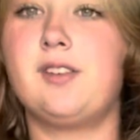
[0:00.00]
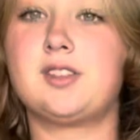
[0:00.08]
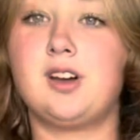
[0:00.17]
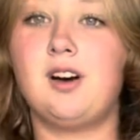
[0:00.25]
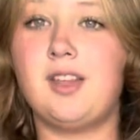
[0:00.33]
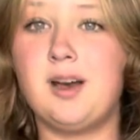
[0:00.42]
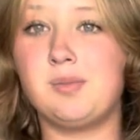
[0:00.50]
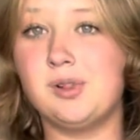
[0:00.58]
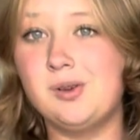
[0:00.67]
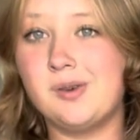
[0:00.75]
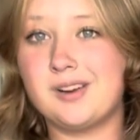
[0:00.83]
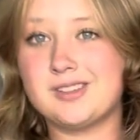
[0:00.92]
saw that
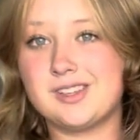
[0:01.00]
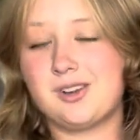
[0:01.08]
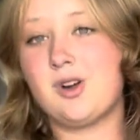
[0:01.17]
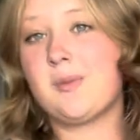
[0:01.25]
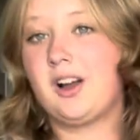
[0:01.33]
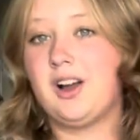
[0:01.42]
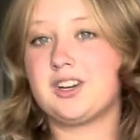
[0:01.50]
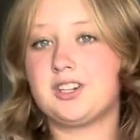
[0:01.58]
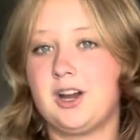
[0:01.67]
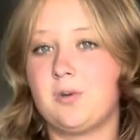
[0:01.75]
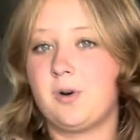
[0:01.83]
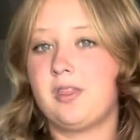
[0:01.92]
blue and I was like, oh my gosh,
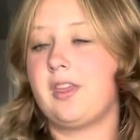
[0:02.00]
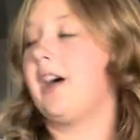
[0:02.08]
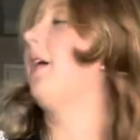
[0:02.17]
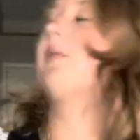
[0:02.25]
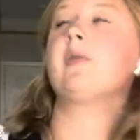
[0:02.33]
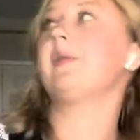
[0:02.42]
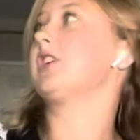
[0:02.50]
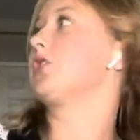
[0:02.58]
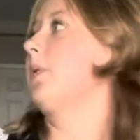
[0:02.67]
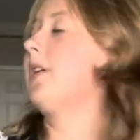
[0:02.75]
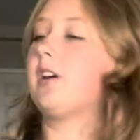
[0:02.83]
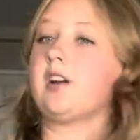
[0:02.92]
I want that. I want to make a
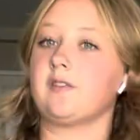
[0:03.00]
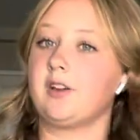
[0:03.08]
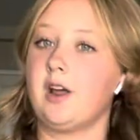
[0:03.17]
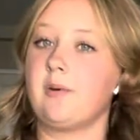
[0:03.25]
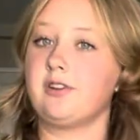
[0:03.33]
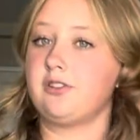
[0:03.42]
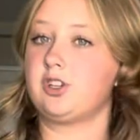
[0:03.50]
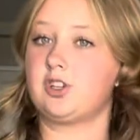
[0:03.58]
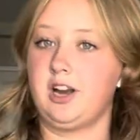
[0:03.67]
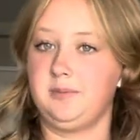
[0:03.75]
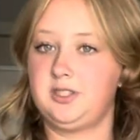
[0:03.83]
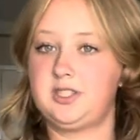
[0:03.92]
sweater out of it. I want to do
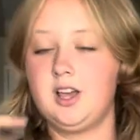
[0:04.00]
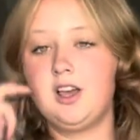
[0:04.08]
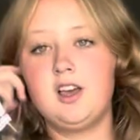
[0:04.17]
stripes.